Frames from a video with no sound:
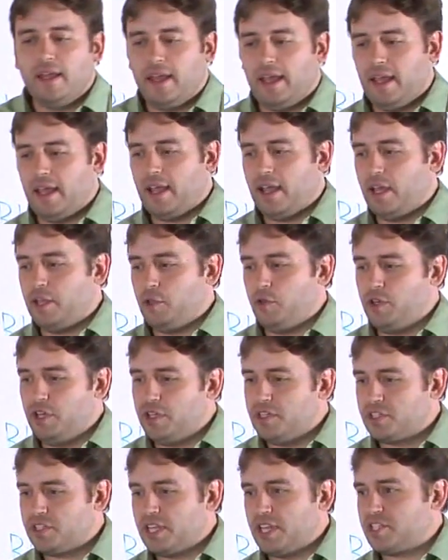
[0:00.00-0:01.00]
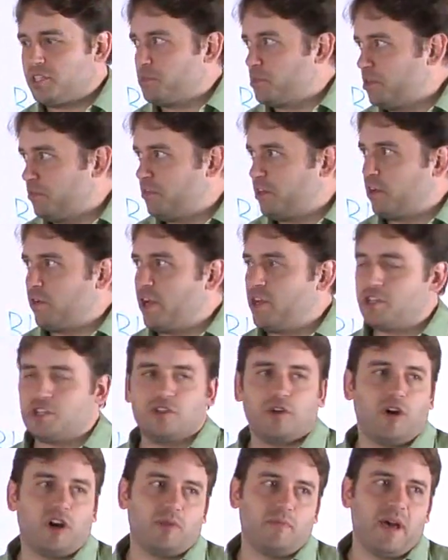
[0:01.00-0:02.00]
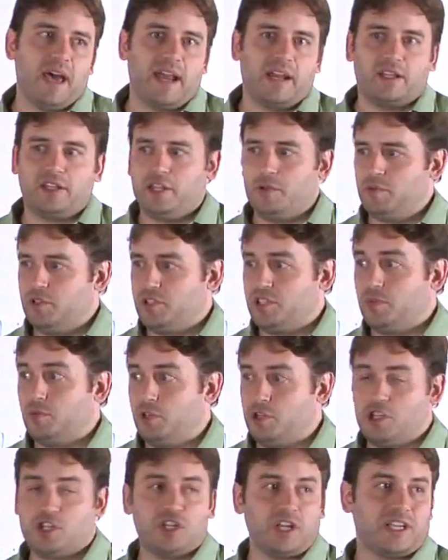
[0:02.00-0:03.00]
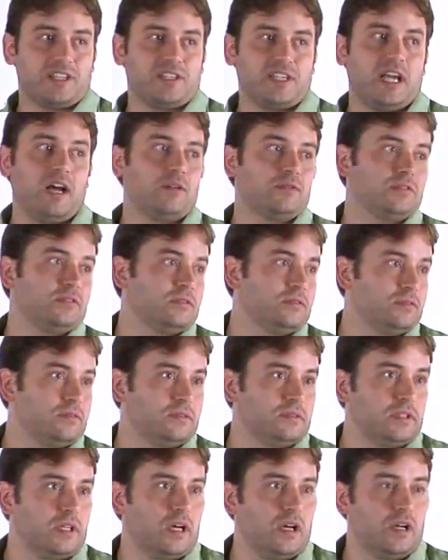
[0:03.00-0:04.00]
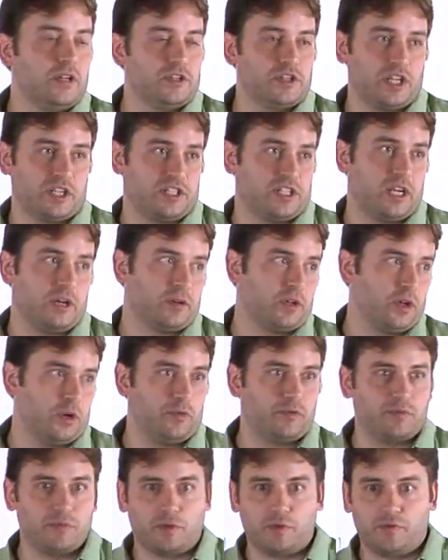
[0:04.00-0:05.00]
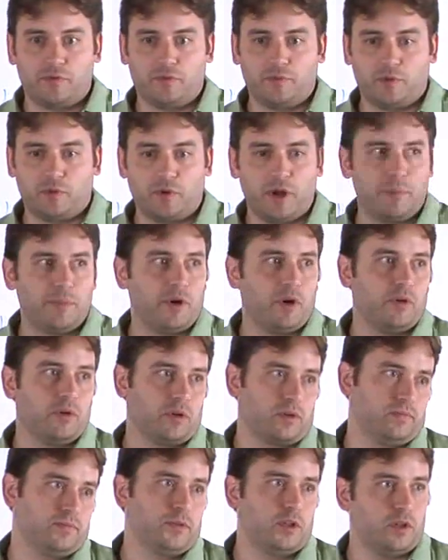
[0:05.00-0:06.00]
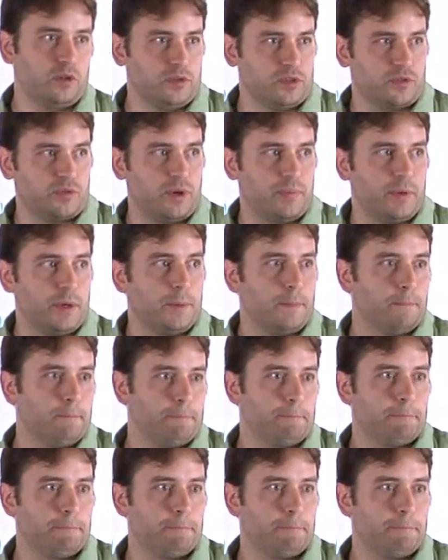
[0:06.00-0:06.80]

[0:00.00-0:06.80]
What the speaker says: and you need to set some configuration automatically when someone checks out code from the repo or clones the repo.